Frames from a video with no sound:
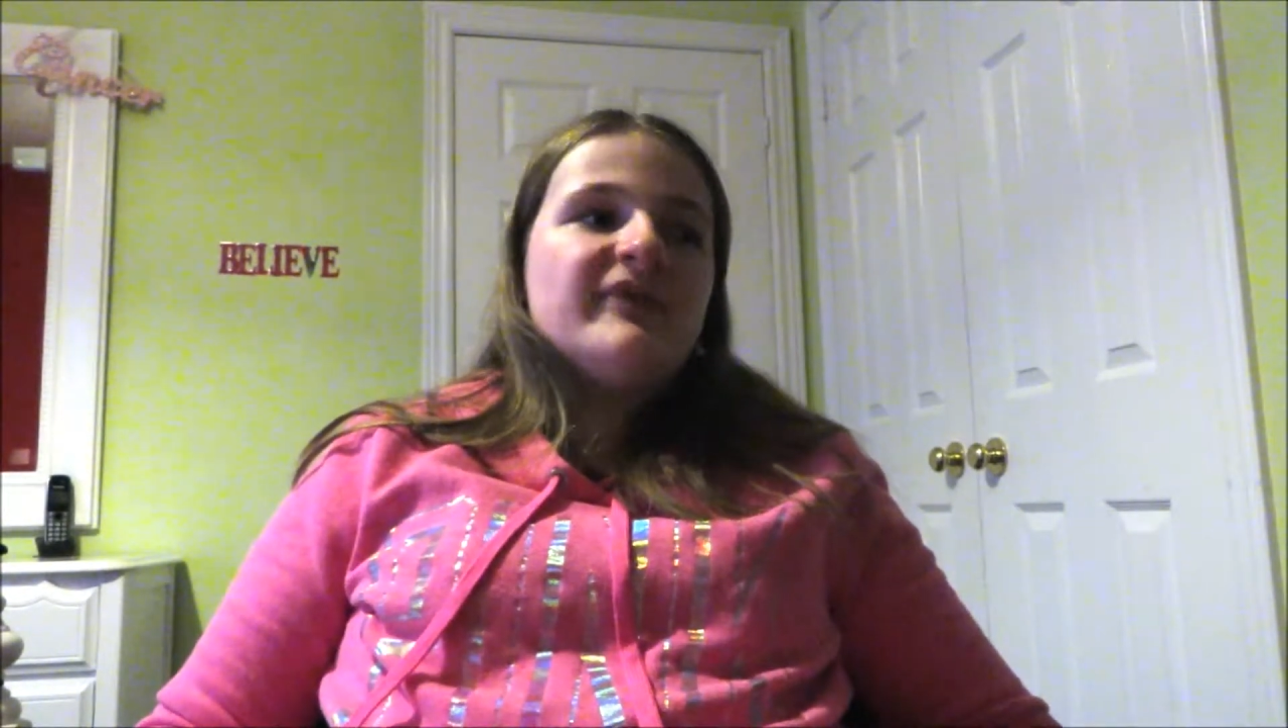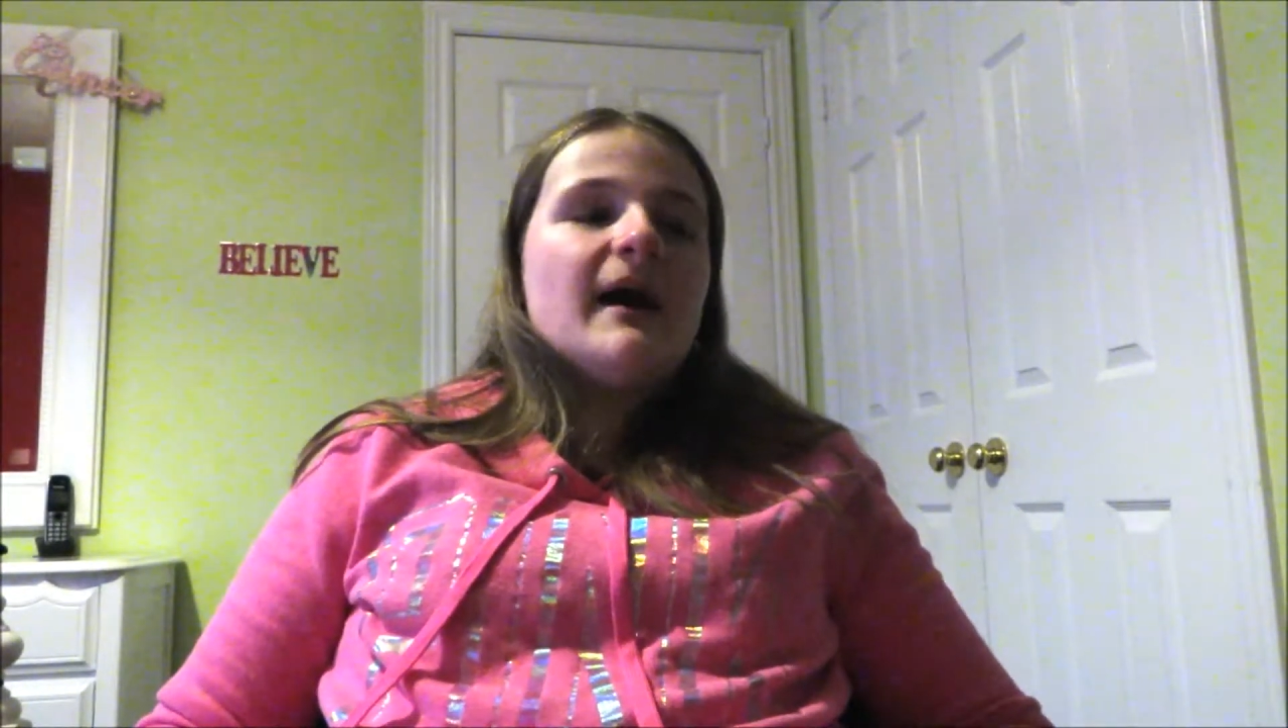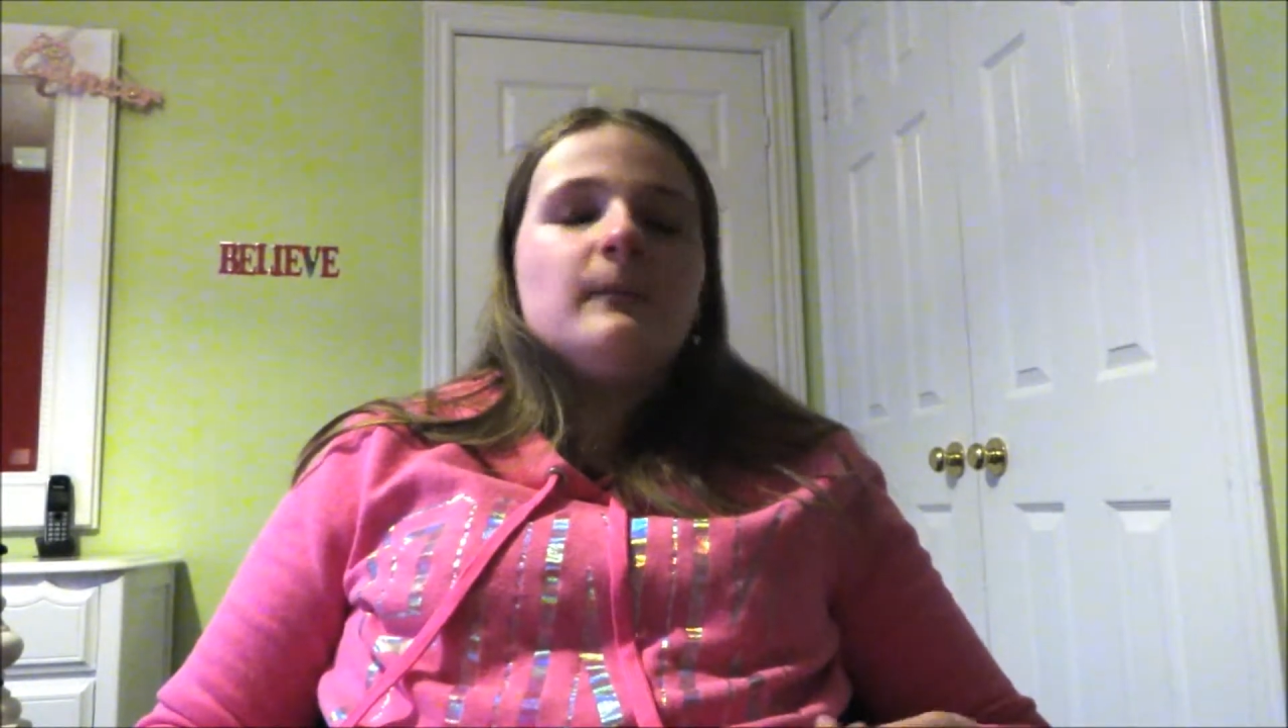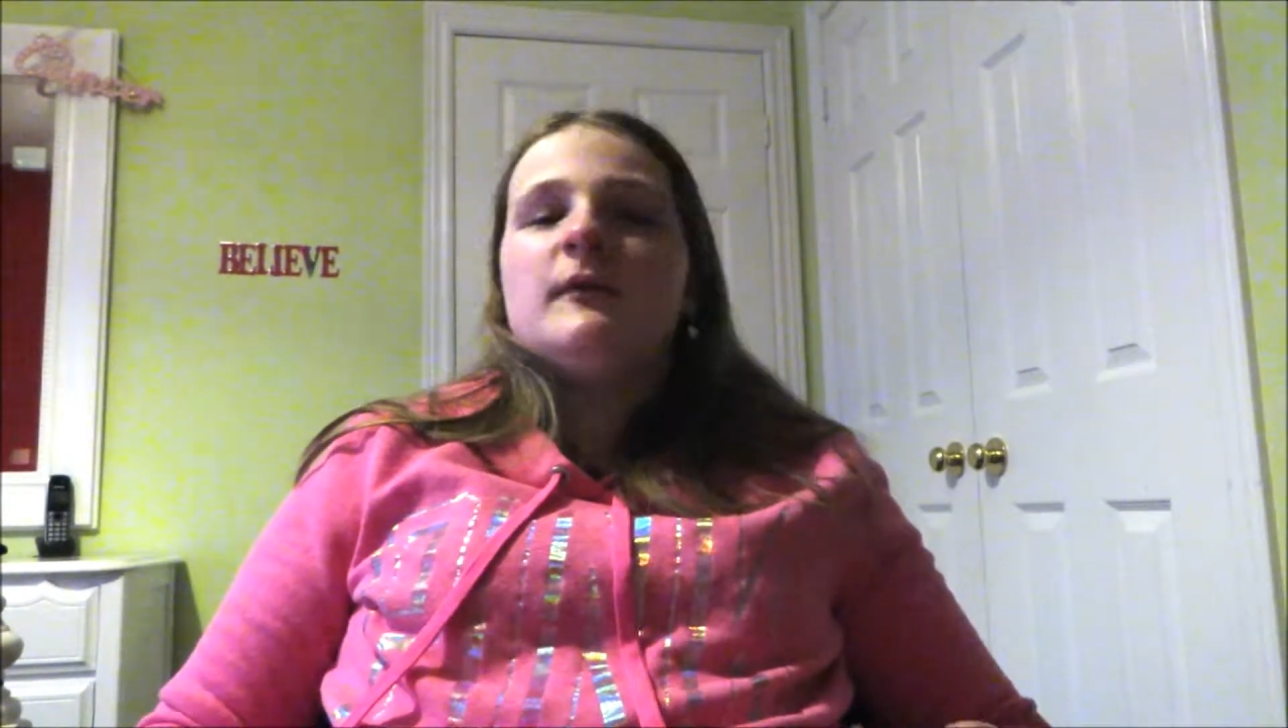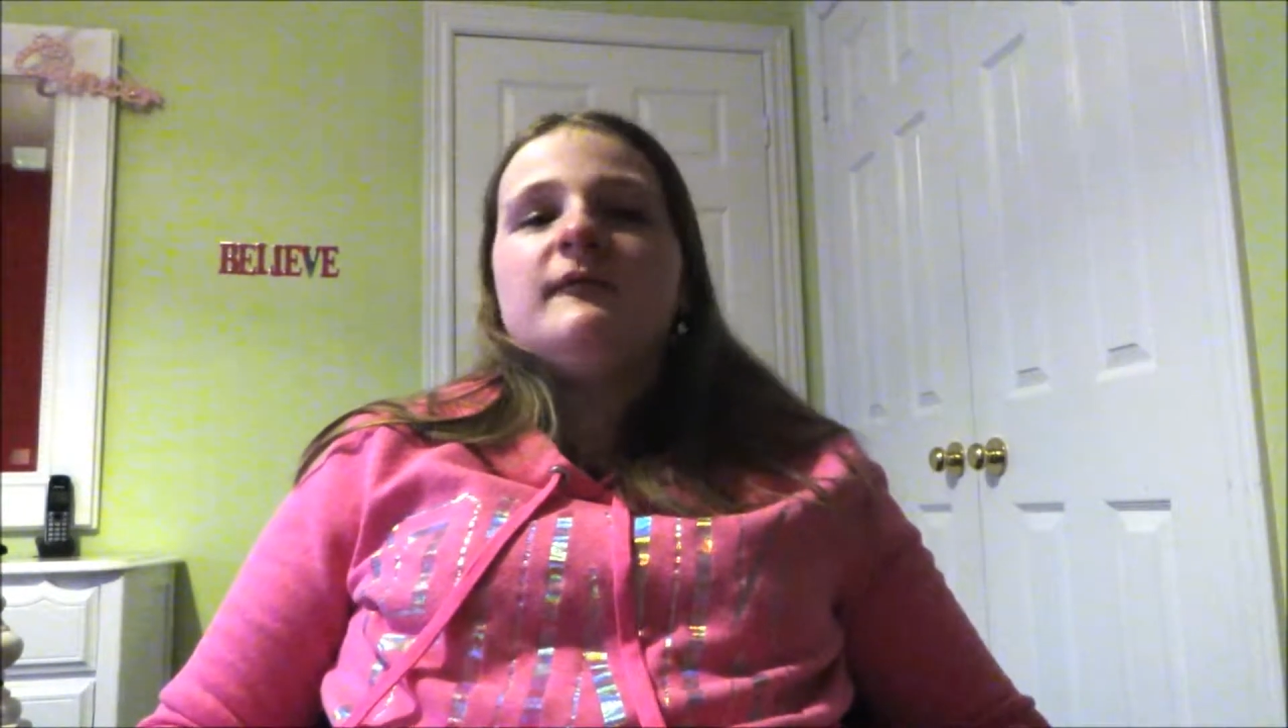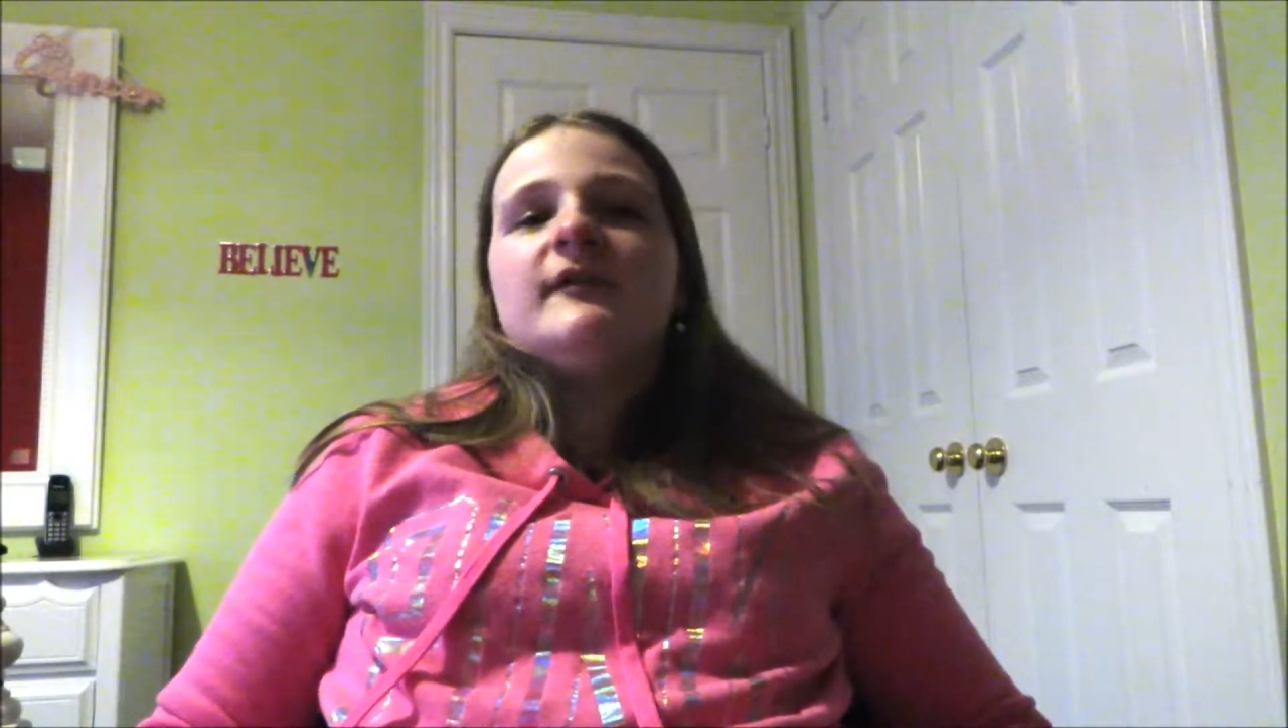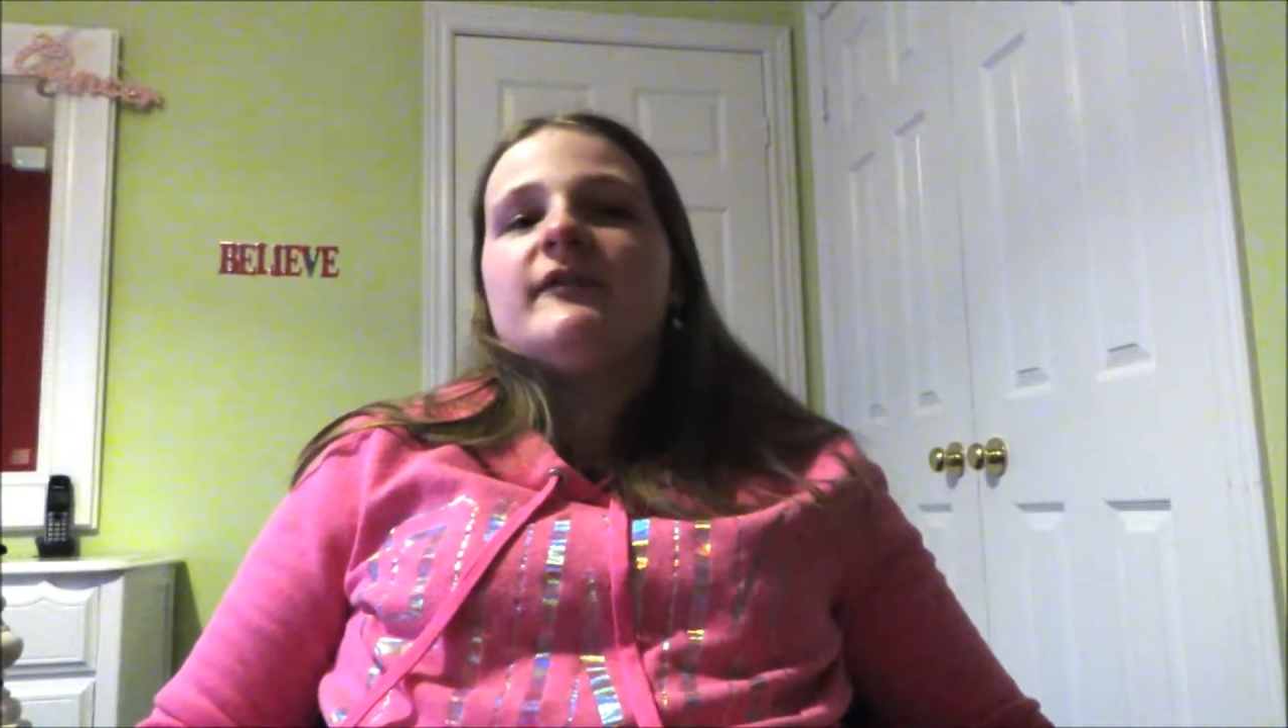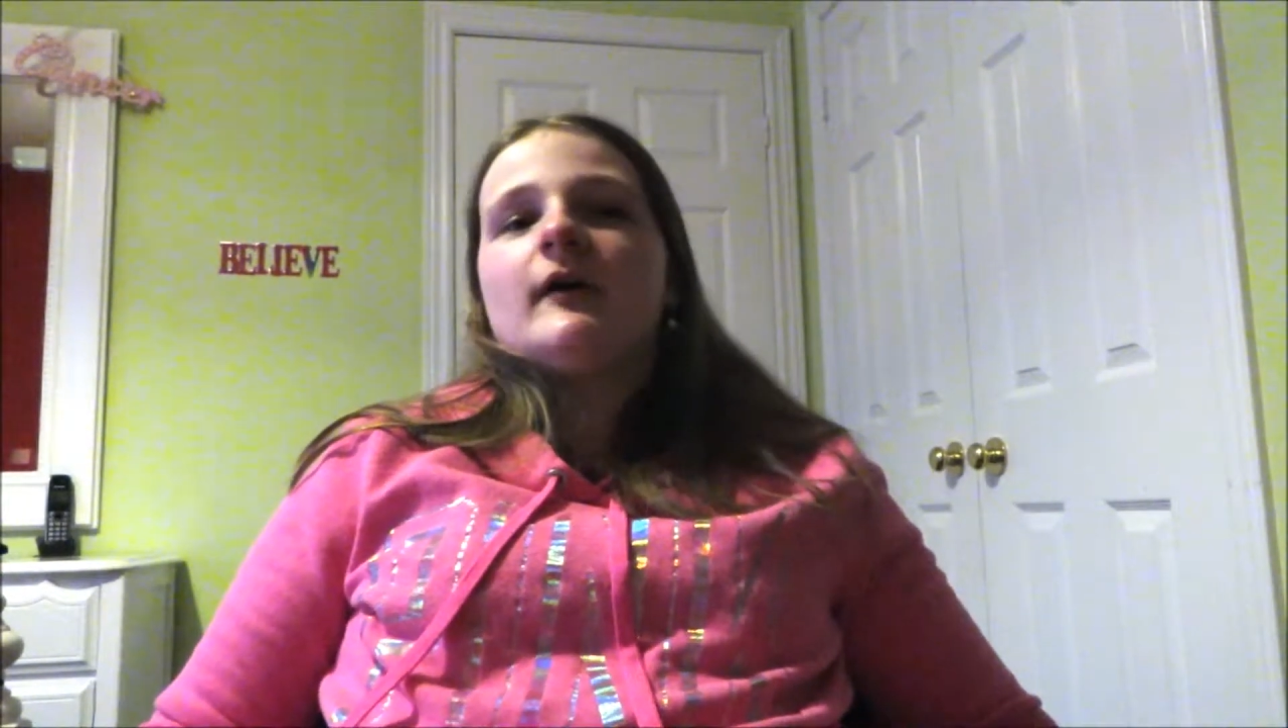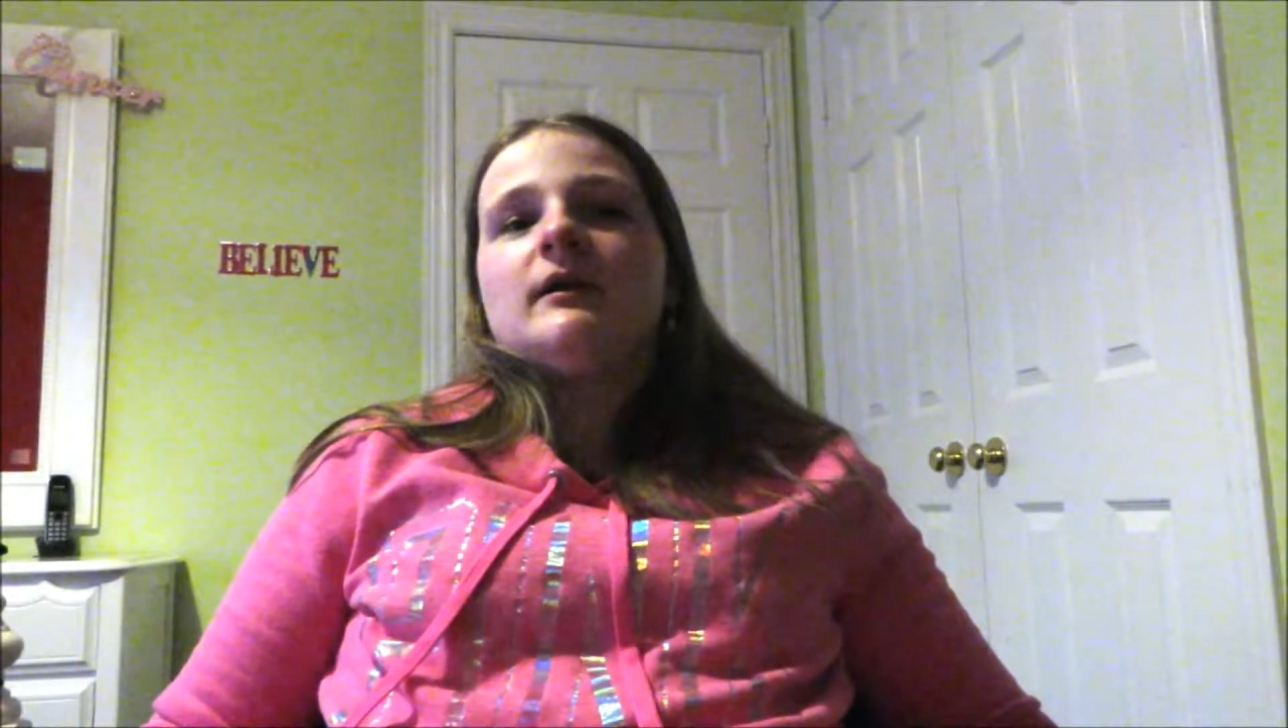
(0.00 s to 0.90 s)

that movie is